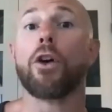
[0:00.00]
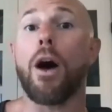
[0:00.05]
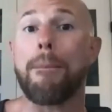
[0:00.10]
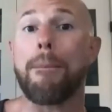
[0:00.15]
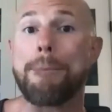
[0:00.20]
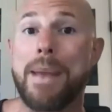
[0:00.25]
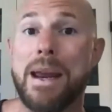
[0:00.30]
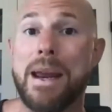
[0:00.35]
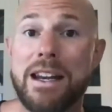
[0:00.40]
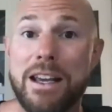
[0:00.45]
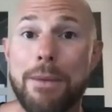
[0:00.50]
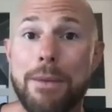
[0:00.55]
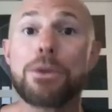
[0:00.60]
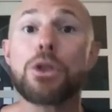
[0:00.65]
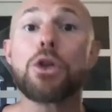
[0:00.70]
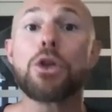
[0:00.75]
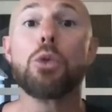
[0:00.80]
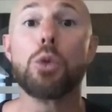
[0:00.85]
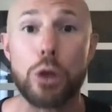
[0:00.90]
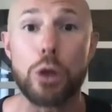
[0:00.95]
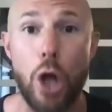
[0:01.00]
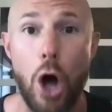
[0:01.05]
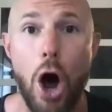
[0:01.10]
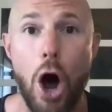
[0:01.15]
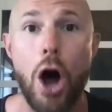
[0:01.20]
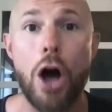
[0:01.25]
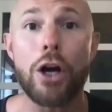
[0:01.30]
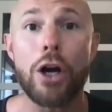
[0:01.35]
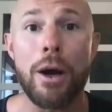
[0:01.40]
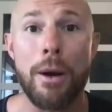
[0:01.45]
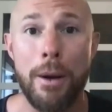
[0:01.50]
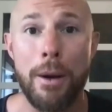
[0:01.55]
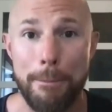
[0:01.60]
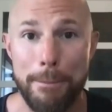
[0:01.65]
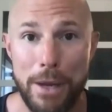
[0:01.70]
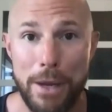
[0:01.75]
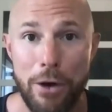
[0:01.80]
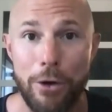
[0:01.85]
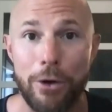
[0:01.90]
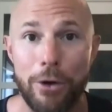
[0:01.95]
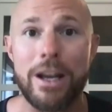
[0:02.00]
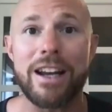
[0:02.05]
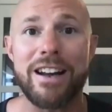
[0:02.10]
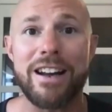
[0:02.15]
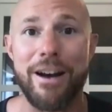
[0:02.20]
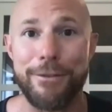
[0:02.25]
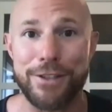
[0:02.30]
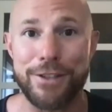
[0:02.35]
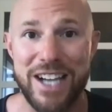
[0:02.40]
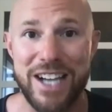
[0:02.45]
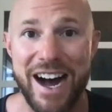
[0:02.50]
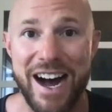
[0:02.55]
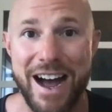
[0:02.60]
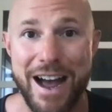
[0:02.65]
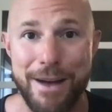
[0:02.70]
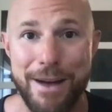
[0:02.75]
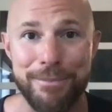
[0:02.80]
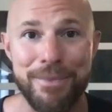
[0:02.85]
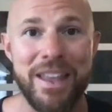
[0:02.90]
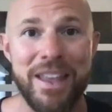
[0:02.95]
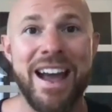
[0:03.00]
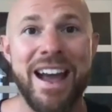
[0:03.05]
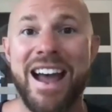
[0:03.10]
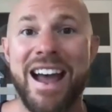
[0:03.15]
a medium to long period of time.